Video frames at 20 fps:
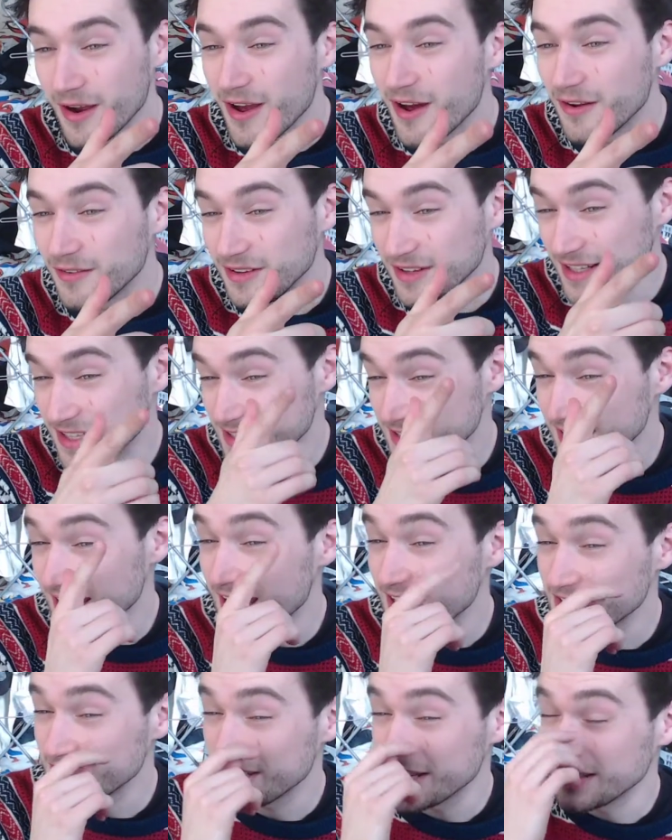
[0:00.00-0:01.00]
after this to
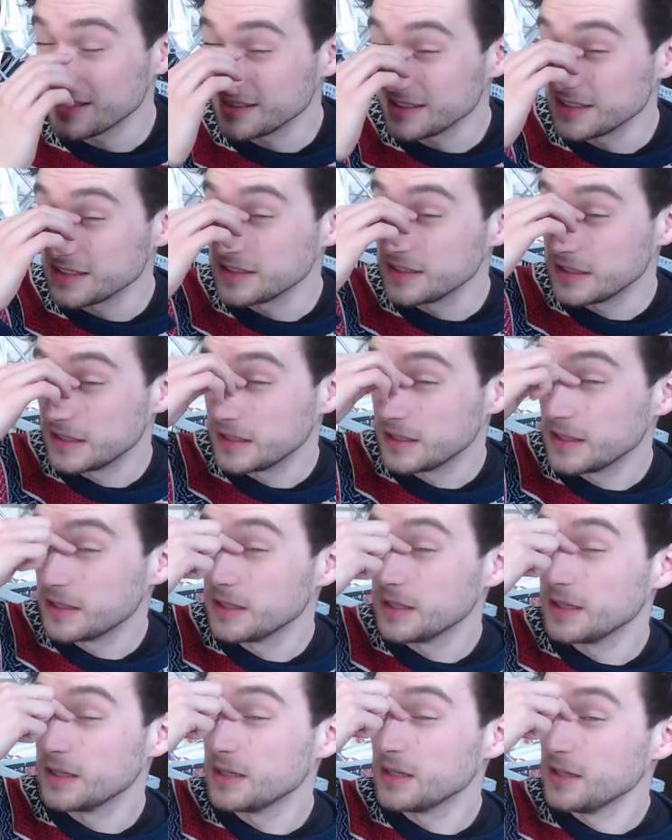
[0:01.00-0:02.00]
get shit I need.
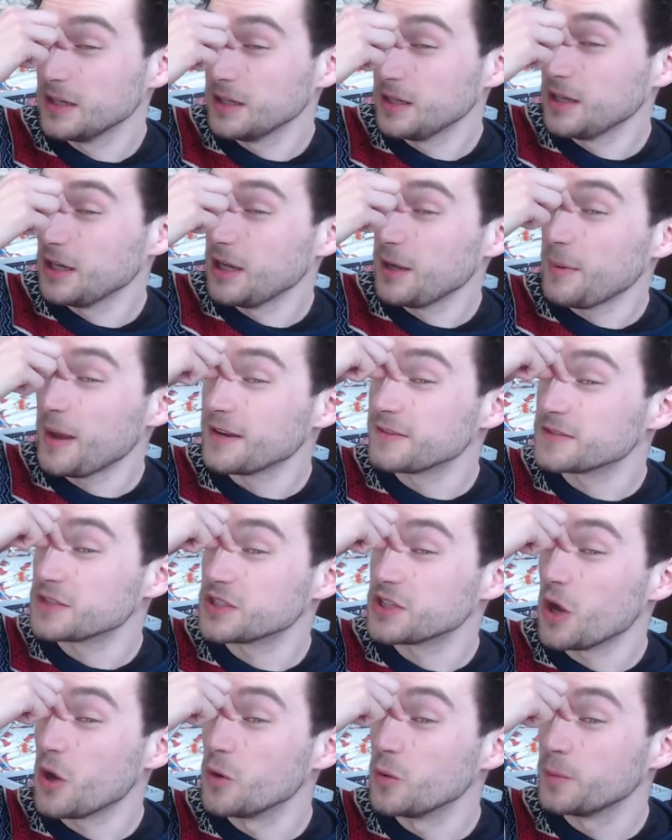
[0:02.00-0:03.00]
I'm out of
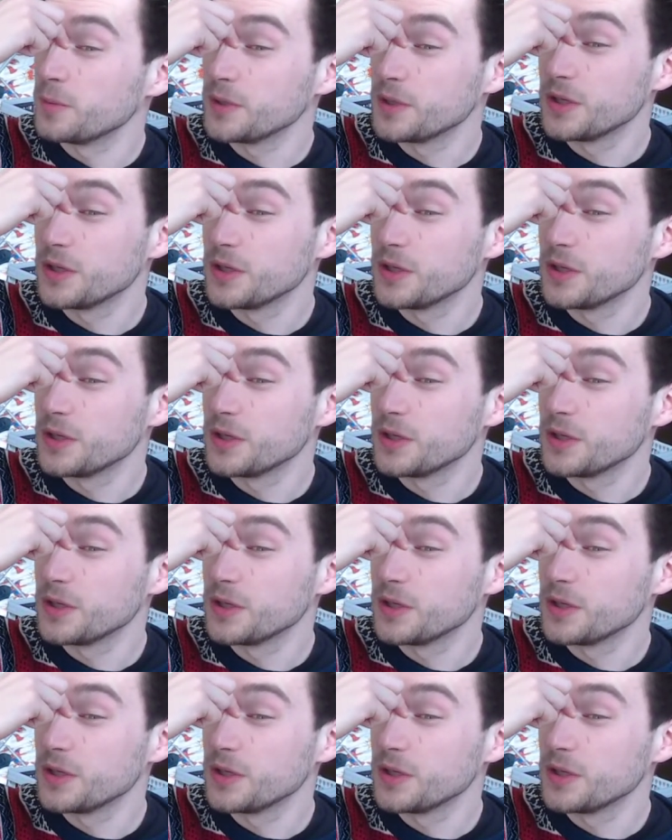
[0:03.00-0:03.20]
soap.